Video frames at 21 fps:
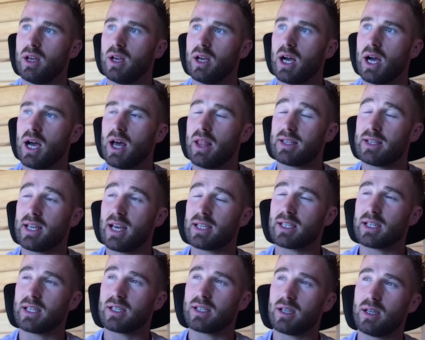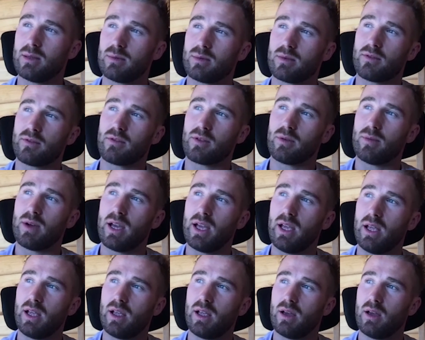uh, the testing, terms of from
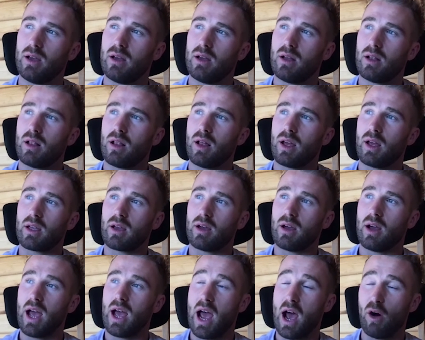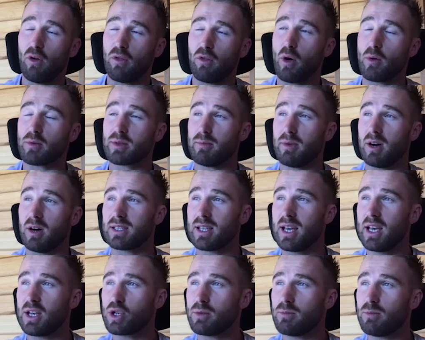a like a health
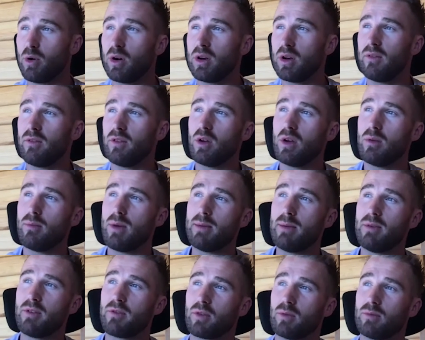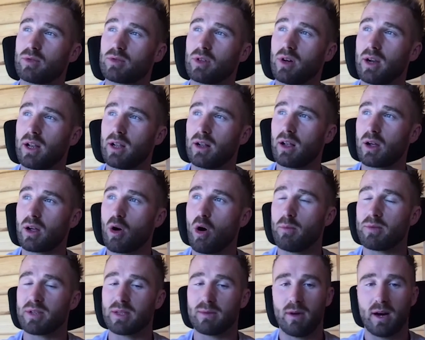optimization point of view and maybe from trying to like
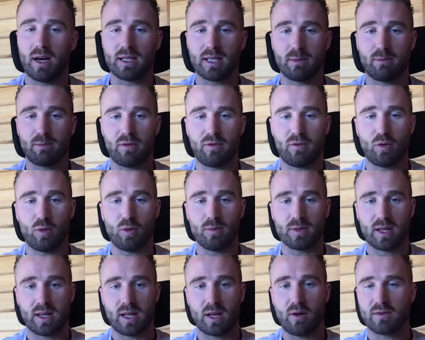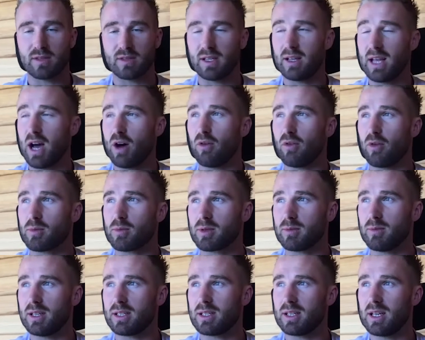optimize the performance i think obviously health
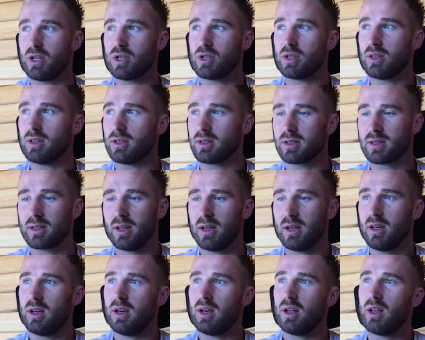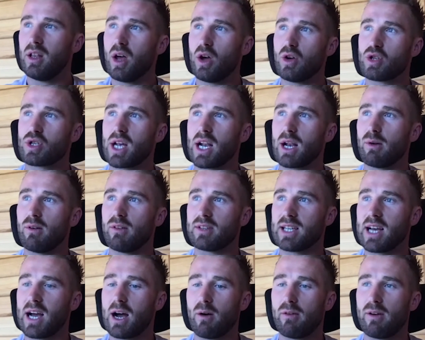optimization is no shadow of
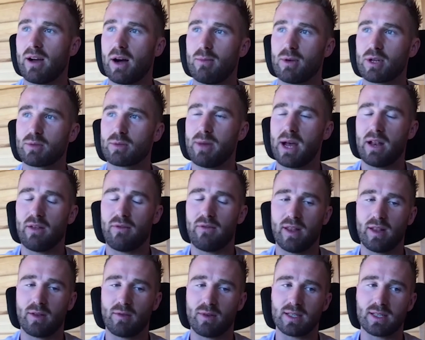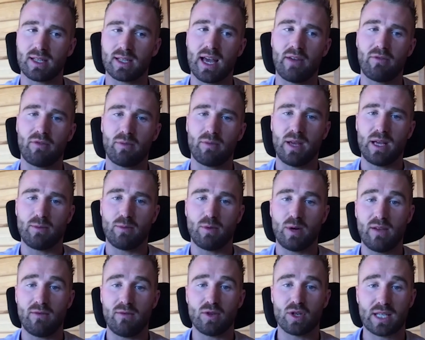doubt of how much benefit there is there for people
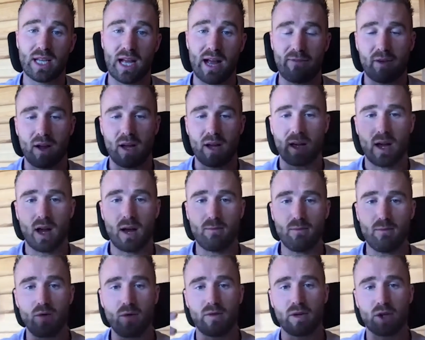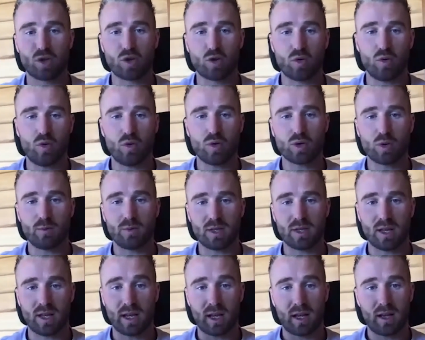even just have like a, a moving score to almost
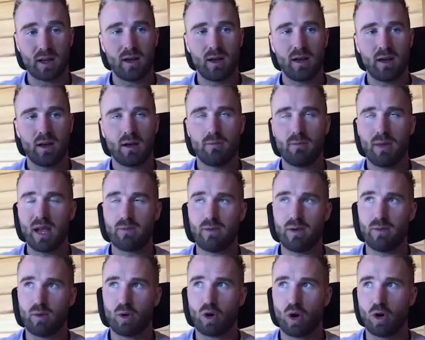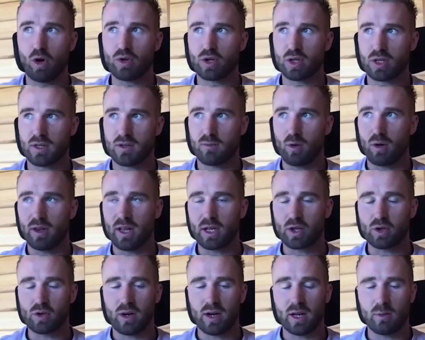i think make people conscious of what they're
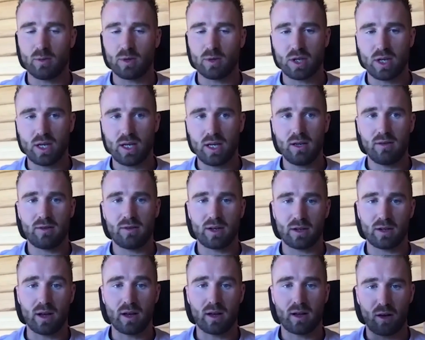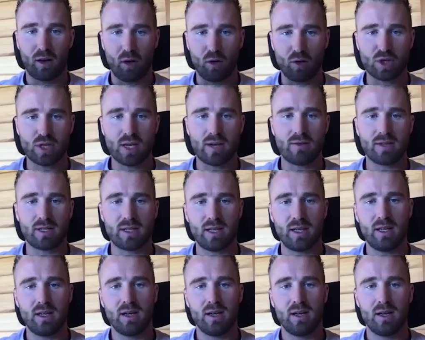trying to achieve and like
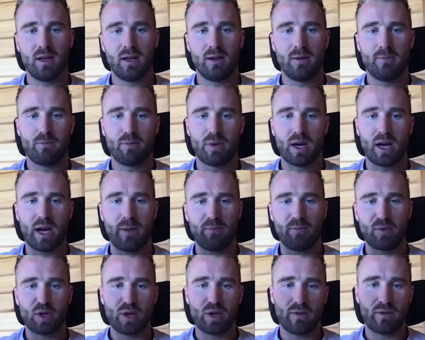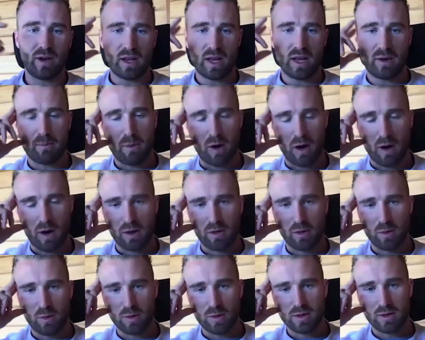longevity but um, do you have any parting
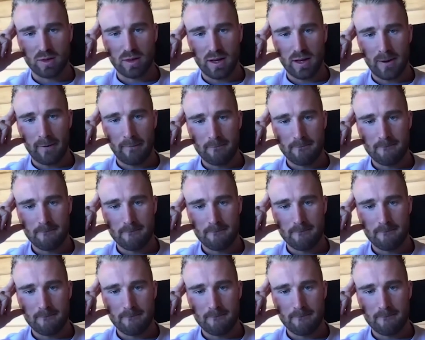thoughts on that